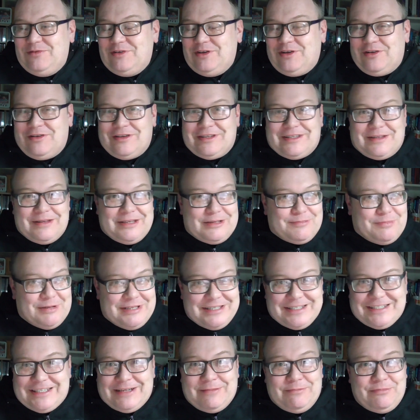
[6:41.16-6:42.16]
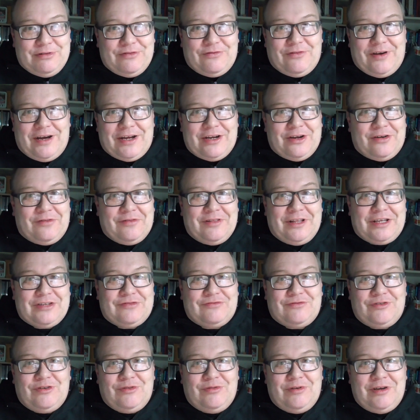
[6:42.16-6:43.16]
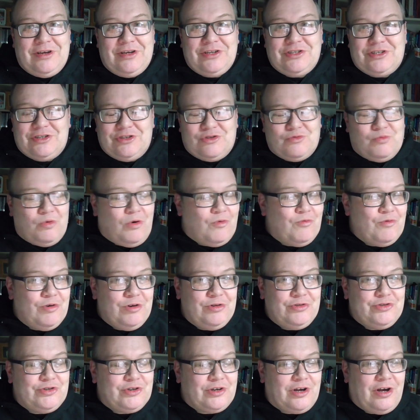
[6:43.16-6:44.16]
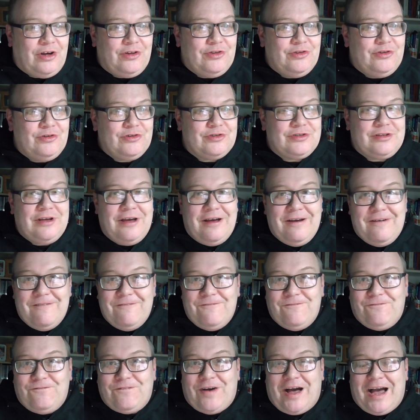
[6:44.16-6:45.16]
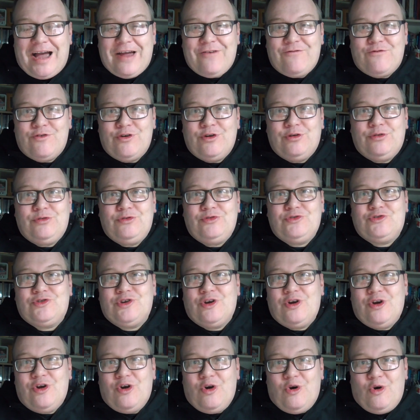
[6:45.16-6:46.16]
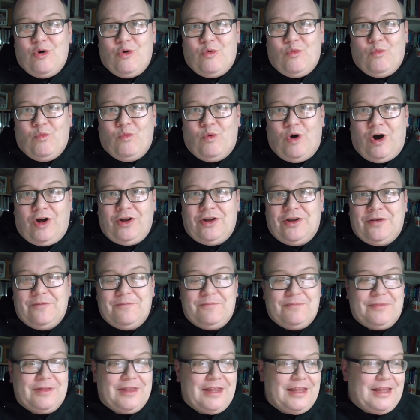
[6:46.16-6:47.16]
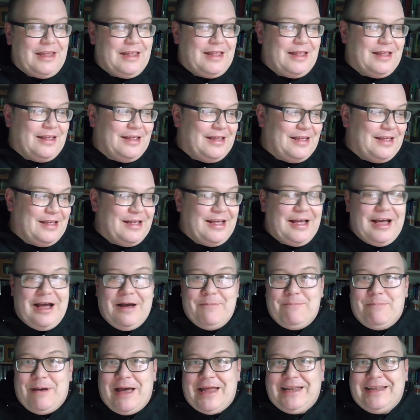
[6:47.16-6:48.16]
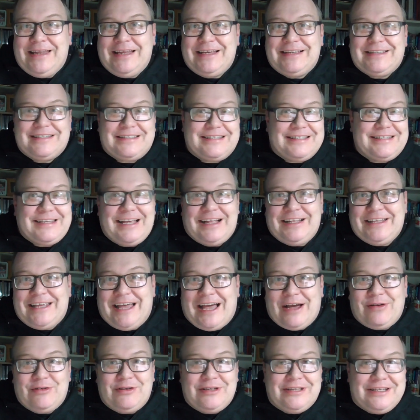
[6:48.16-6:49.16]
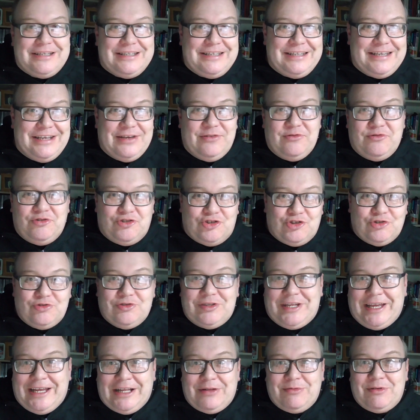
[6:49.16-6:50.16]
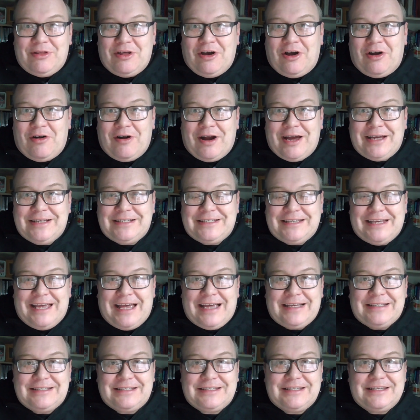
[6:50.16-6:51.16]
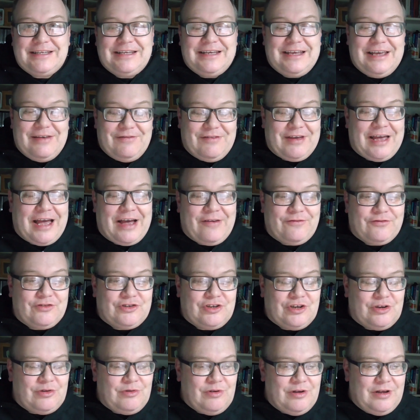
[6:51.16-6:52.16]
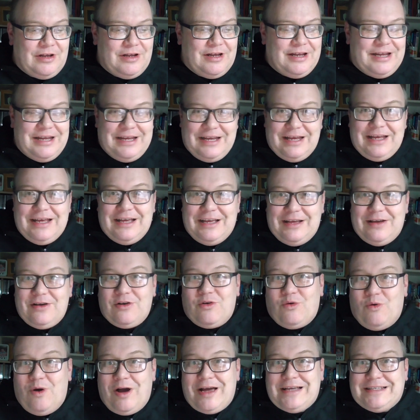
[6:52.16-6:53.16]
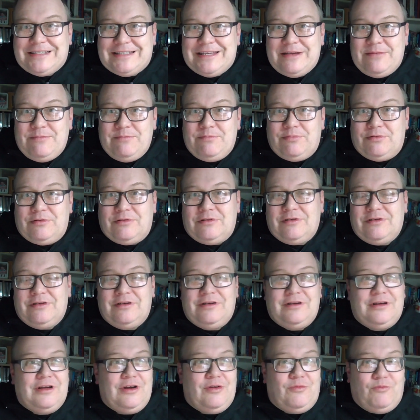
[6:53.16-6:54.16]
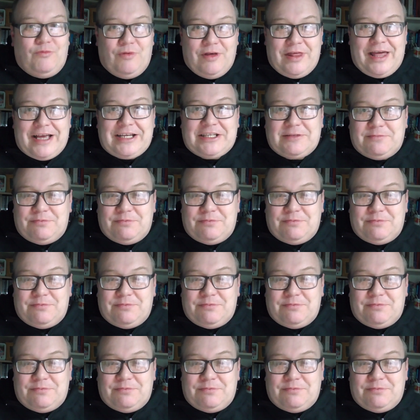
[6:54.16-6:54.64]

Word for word: You know, it's been simplified over the last few years. It's 1 rules of conduct, 5 rules, 1 appendix to tell you how you should deal with RICS if you have to. Quite simple, with